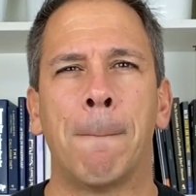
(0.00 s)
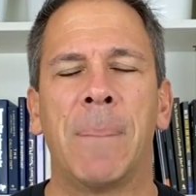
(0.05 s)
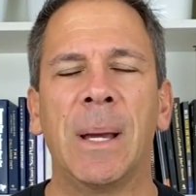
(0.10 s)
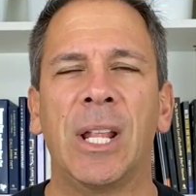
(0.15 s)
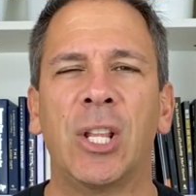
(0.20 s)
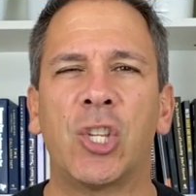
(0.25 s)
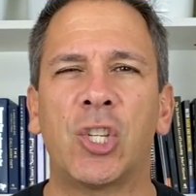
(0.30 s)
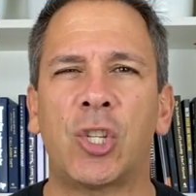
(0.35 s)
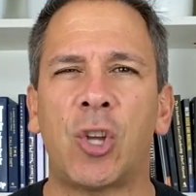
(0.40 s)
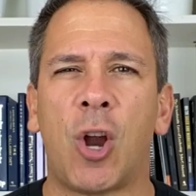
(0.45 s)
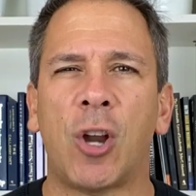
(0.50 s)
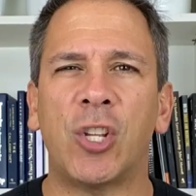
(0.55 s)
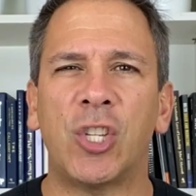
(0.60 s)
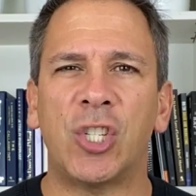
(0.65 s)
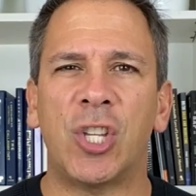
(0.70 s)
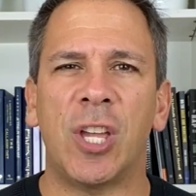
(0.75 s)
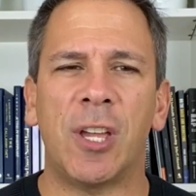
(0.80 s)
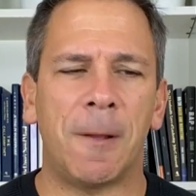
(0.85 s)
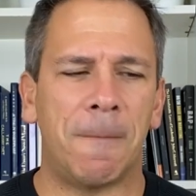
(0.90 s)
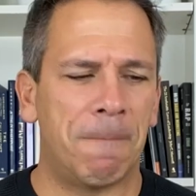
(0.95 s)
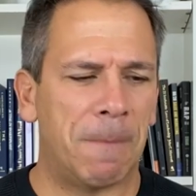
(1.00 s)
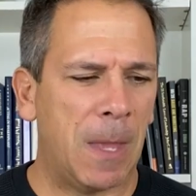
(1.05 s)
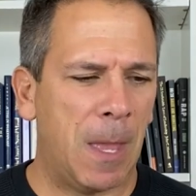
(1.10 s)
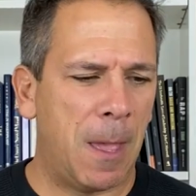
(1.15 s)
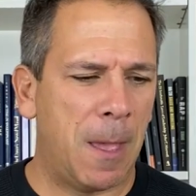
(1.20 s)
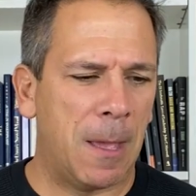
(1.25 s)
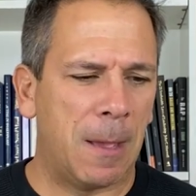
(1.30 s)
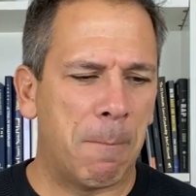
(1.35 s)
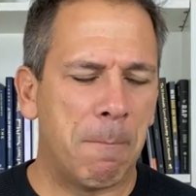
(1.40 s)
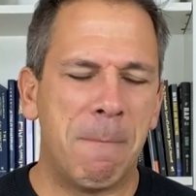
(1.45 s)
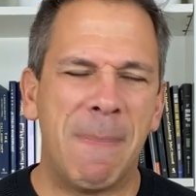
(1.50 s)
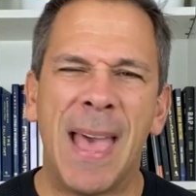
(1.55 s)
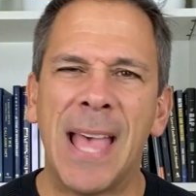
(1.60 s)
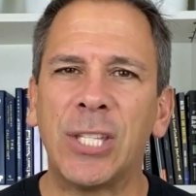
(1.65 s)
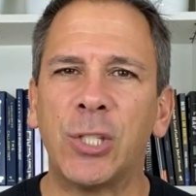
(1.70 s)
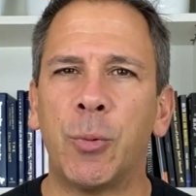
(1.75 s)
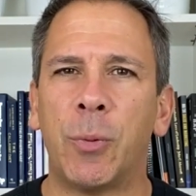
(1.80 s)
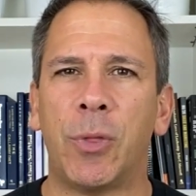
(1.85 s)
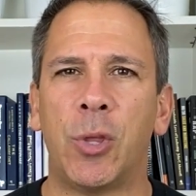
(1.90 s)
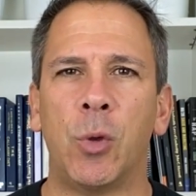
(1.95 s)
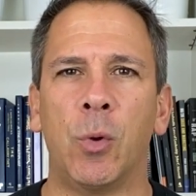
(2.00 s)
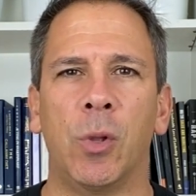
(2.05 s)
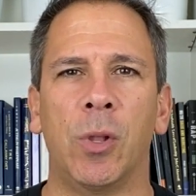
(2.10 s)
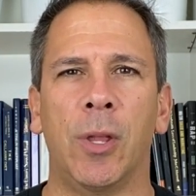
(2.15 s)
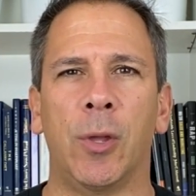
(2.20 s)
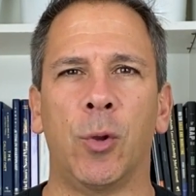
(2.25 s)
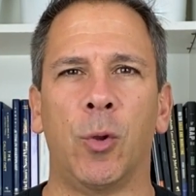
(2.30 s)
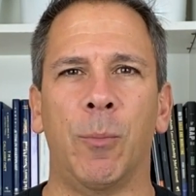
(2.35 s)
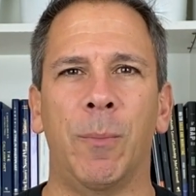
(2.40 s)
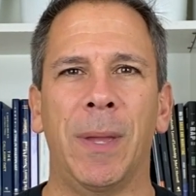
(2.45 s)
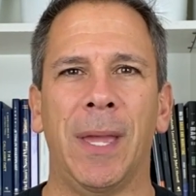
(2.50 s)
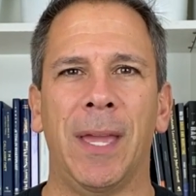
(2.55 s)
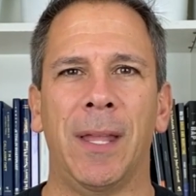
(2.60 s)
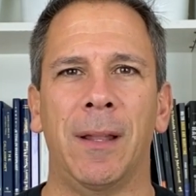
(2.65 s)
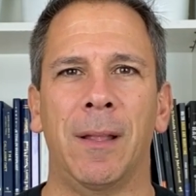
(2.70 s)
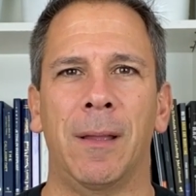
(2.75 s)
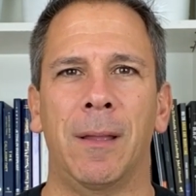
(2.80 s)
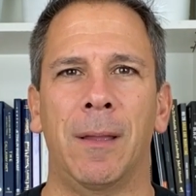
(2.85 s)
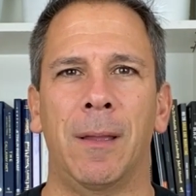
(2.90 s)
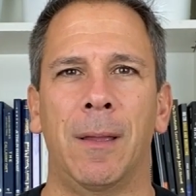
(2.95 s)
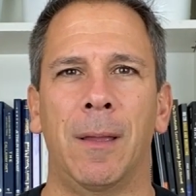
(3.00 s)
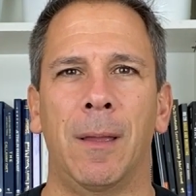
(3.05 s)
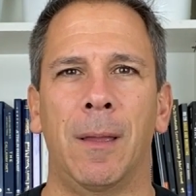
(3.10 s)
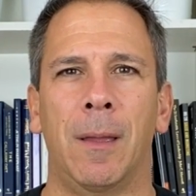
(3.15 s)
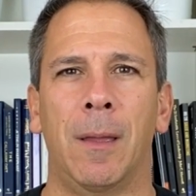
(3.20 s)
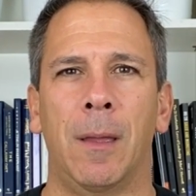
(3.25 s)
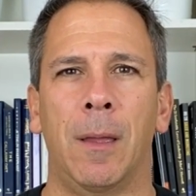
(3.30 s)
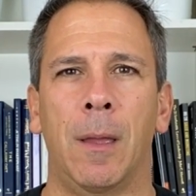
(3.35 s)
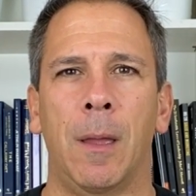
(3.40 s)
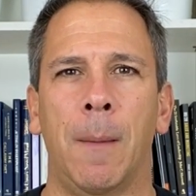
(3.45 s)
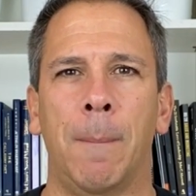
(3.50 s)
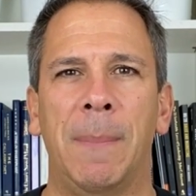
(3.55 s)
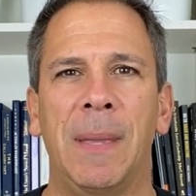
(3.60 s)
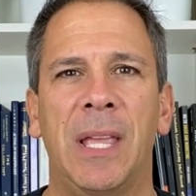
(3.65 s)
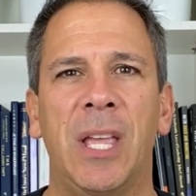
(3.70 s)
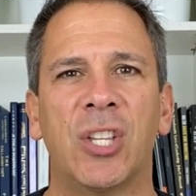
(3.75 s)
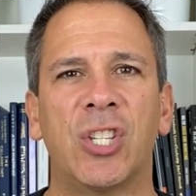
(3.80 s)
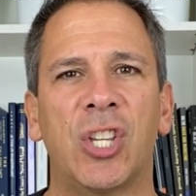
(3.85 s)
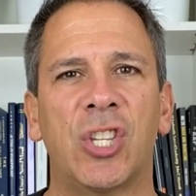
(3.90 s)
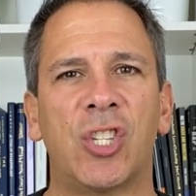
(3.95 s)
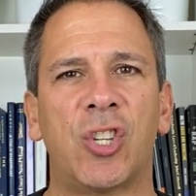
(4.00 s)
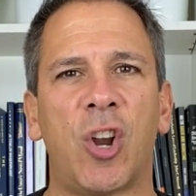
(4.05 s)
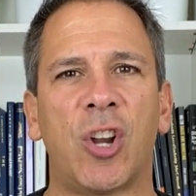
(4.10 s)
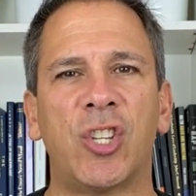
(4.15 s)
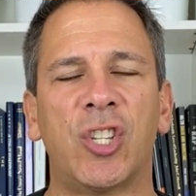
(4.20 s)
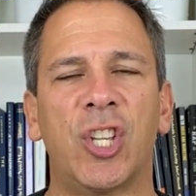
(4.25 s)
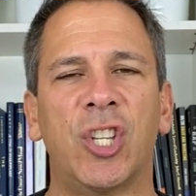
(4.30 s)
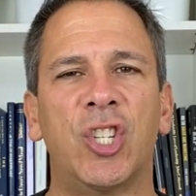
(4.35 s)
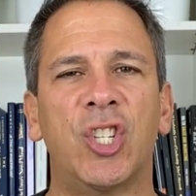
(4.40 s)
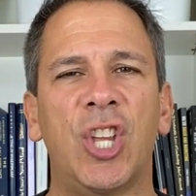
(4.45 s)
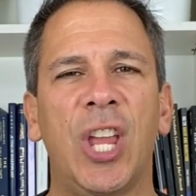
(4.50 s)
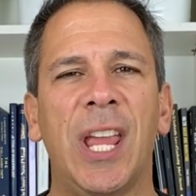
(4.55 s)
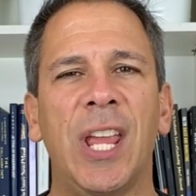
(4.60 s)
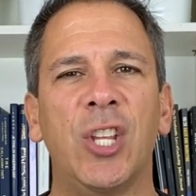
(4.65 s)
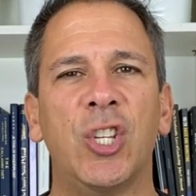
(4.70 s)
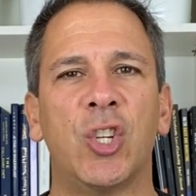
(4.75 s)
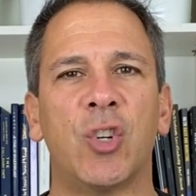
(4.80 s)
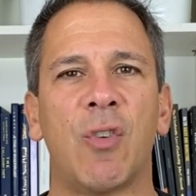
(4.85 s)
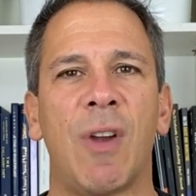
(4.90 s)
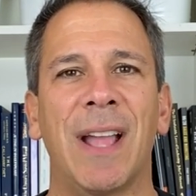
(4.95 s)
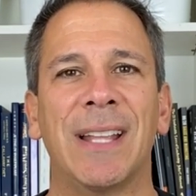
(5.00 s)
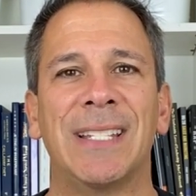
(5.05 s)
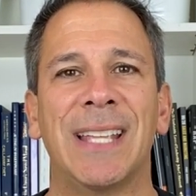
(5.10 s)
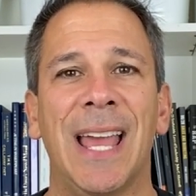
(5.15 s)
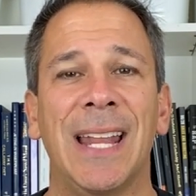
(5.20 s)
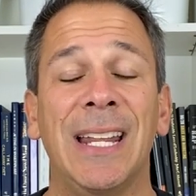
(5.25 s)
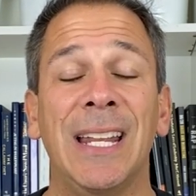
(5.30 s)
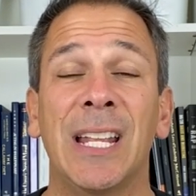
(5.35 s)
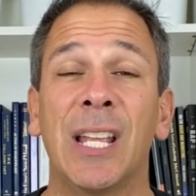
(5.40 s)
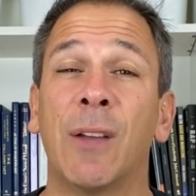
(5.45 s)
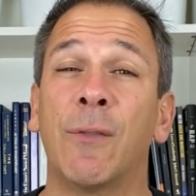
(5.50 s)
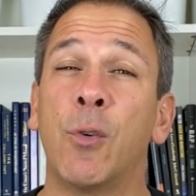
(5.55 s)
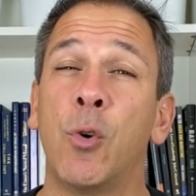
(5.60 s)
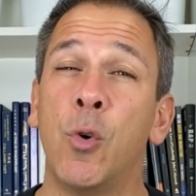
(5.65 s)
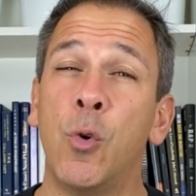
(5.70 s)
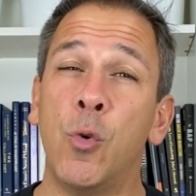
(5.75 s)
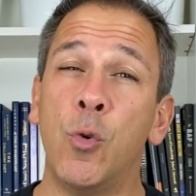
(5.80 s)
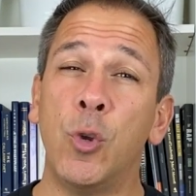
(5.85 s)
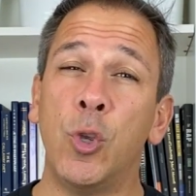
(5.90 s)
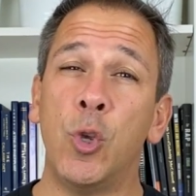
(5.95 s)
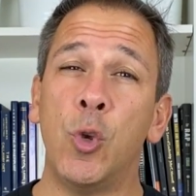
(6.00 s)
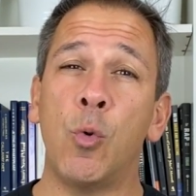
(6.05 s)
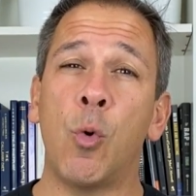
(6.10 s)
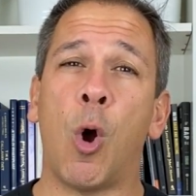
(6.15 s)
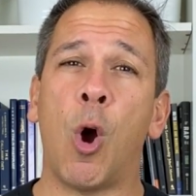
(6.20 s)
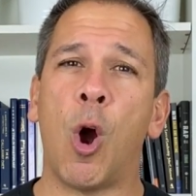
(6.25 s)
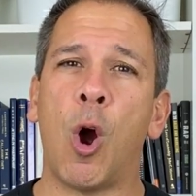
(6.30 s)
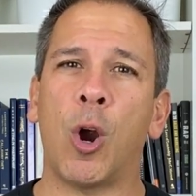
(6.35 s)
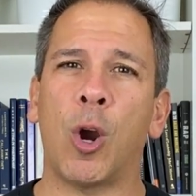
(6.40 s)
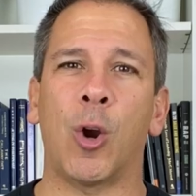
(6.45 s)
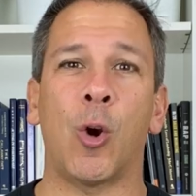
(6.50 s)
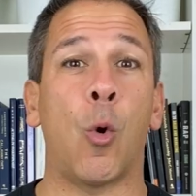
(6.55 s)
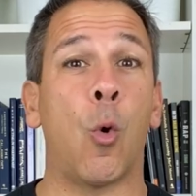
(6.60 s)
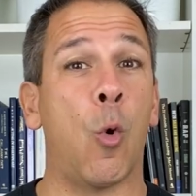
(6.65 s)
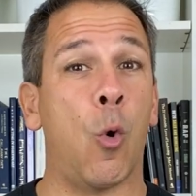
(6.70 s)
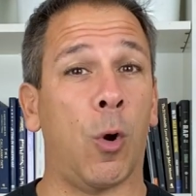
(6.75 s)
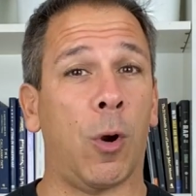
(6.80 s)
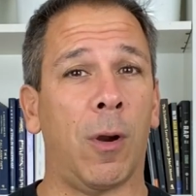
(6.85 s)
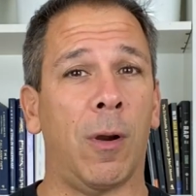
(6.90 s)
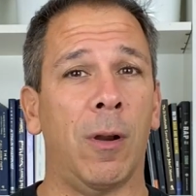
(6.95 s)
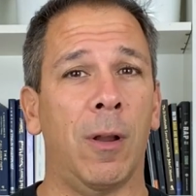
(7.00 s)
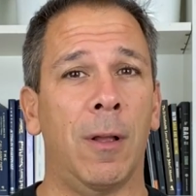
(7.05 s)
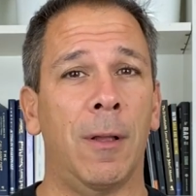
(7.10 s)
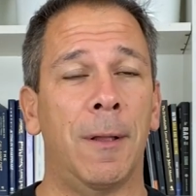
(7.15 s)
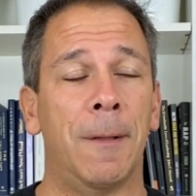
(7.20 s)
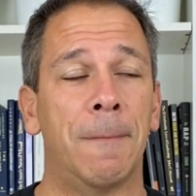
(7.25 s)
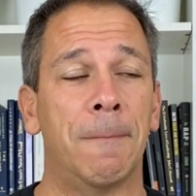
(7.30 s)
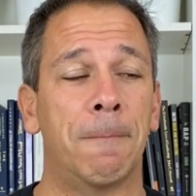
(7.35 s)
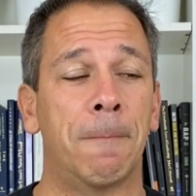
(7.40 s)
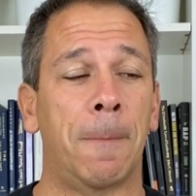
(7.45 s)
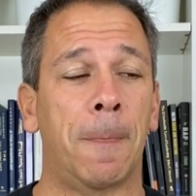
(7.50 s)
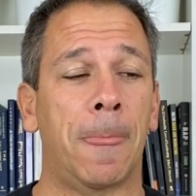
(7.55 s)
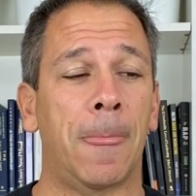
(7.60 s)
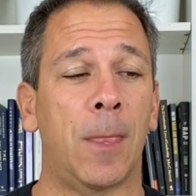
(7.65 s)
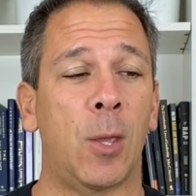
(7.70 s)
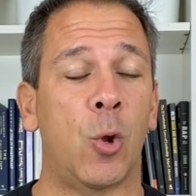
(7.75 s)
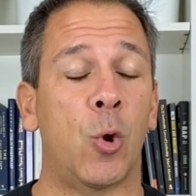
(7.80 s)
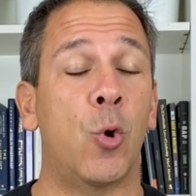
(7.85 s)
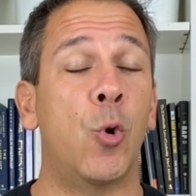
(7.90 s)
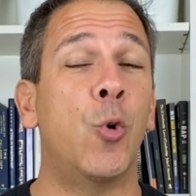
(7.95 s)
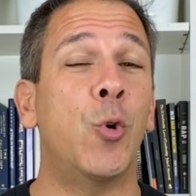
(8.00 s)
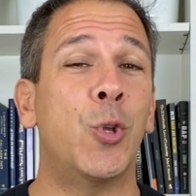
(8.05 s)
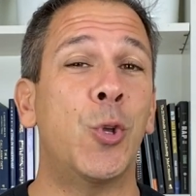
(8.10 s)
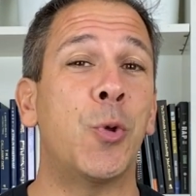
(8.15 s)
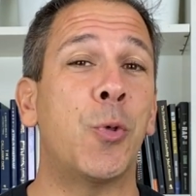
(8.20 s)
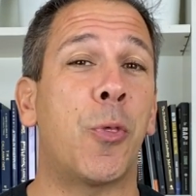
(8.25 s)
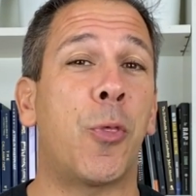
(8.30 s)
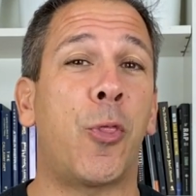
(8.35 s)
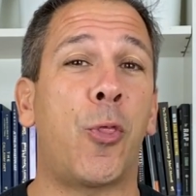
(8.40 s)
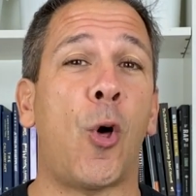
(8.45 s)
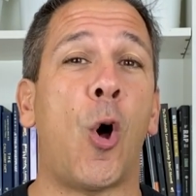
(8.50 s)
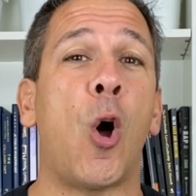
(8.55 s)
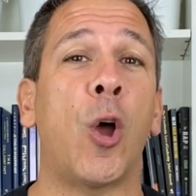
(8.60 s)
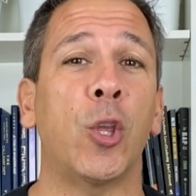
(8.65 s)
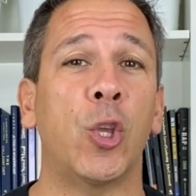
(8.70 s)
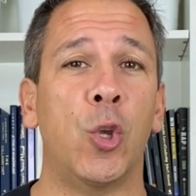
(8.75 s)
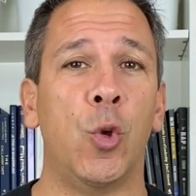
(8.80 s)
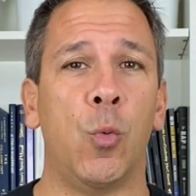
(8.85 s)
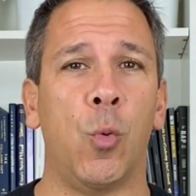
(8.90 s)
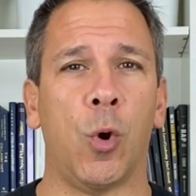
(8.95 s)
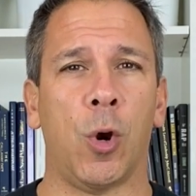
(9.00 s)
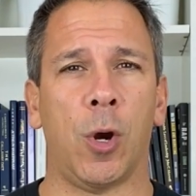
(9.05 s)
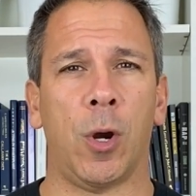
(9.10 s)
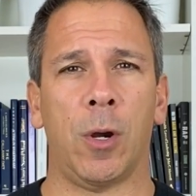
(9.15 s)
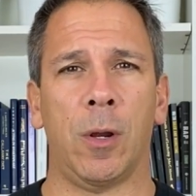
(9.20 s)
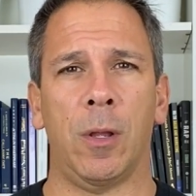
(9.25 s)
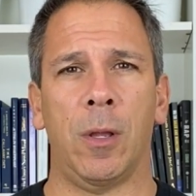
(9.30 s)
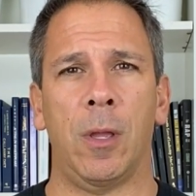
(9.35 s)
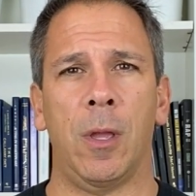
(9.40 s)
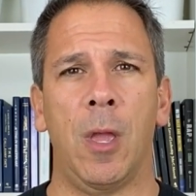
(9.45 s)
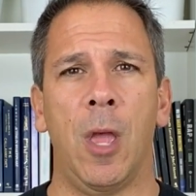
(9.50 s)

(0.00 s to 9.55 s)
But it starts to mess with you a little bit because it starts to change your identity of who you are or who you thought you were.